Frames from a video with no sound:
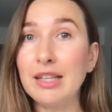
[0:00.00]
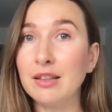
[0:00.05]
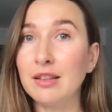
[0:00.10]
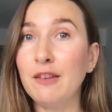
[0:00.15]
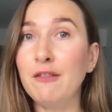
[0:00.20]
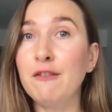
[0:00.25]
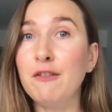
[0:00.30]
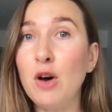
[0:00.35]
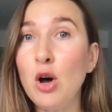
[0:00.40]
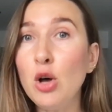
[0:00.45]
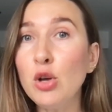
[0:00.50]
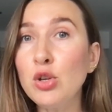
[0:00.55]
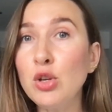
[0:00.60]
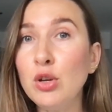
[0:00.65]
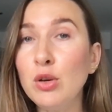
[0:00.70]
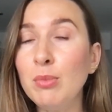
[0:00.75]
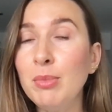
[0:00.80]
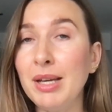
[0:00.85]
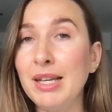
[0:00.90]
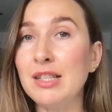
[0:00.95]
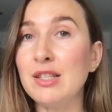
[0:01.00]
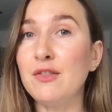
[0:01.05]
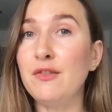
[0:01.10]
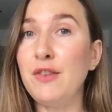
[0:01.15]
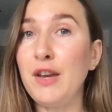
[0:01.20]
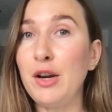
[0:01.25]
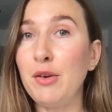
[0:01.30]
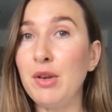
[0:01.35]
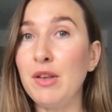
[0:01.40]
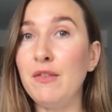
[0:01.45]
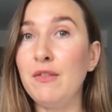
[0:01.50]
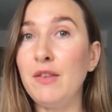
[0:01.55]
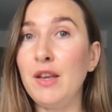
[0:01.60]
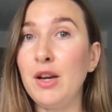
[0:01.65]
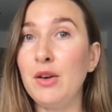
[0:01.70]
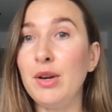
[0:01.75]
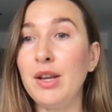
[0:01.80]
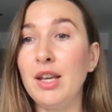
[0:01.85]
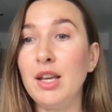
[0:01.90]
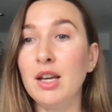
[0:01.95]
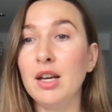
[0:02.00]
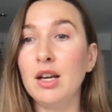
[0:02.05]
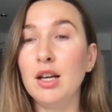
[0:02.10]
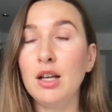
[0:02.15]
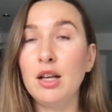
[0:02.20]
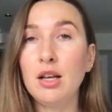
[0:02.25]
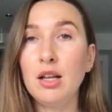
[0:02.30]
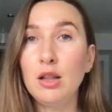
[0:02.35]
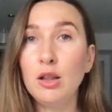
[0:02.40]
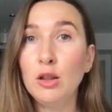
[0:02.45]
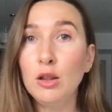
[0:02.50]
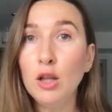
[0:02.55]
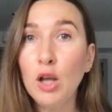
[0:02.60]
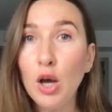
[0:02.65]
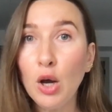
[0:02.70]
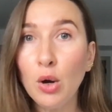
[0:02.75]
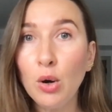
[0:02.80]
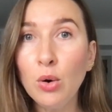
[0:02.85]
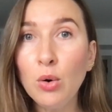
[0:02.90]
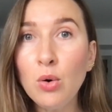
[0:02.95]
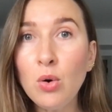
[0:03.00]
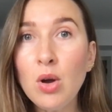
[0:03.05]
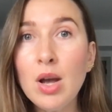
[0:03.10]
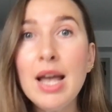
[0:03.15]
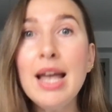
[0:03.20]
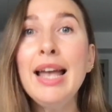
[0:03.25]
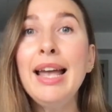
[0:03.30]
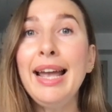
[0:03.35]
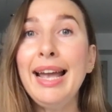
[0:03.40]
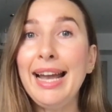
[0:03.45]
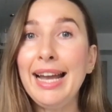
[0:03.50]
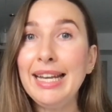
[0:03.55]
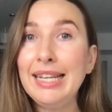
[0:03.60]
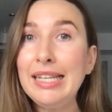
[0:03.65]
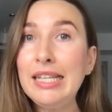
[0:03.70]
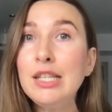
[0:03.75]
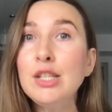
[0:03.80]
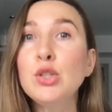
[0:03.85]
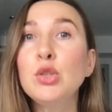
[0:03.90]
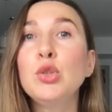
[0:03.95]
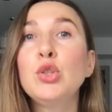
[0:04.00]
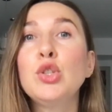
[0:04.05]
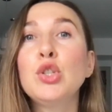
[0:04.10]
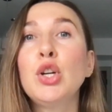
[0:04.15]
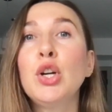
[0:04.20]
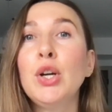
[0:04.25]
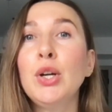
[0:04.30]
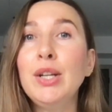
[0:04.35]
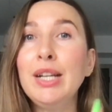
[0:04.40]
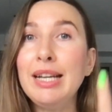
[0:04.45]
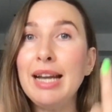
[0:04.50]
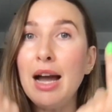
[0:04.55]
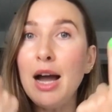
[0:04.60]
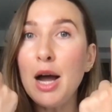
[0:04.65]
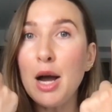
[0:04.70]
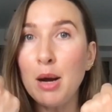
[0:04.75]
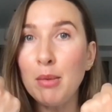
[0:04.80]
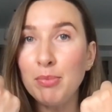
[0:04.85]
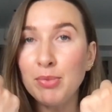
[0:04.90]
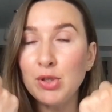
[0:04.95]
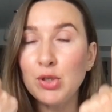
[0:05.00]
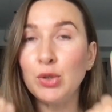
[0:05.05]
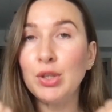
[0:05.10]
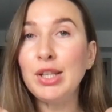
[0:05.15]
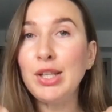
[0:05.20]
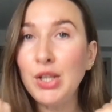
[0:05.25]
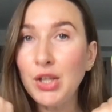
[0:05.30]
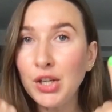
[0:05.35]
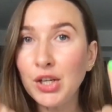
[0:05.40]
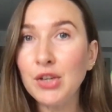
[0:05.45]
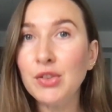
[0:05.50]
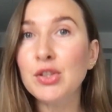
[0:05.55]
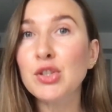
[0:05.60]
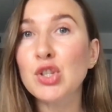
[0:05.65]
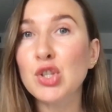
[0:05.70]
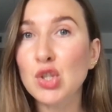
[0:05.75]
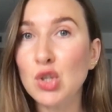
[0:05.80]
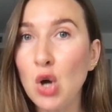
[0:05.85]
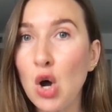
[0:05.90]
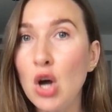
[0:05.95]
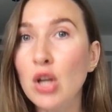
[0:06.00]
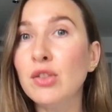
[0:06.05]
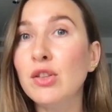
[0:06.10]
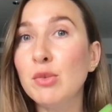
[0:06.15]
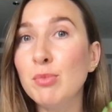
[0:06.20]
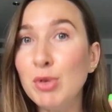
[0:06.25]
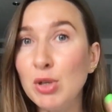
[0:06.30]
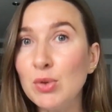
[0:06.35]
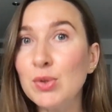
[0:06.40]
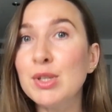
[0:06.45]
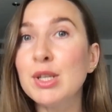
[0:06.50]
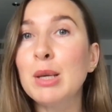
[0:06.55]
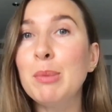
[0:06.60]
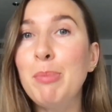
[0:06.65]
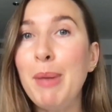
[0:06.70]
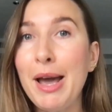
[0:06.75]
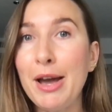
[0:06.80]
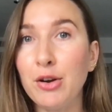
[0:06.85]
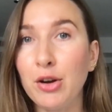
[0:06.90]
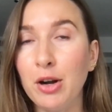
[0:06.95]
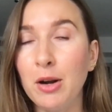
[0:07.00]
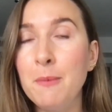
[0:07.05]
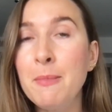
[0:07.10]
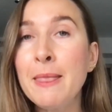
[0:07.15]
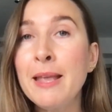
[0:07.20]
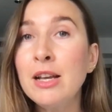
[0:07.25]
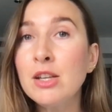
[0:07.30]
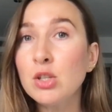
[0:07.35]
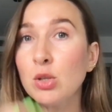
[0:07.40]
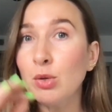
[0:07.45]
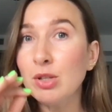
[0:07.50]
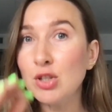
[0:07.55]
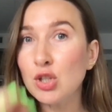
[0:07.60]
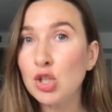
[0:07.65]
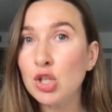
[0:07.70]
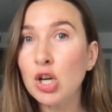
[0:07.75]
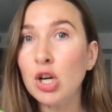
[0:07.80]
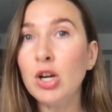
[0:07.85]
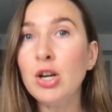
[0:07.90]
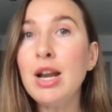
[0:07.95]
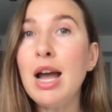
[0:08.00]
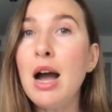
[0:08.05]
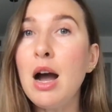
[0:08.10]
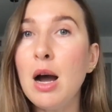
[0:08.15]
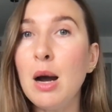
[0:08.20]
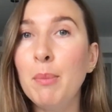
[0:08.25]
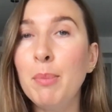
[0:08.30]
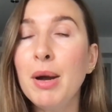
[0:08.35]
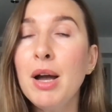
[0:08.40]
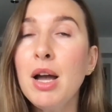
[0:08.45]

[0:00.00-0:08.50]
the volume is very, very low. I need to turn it up to hear the song, the music better. So it's turn up.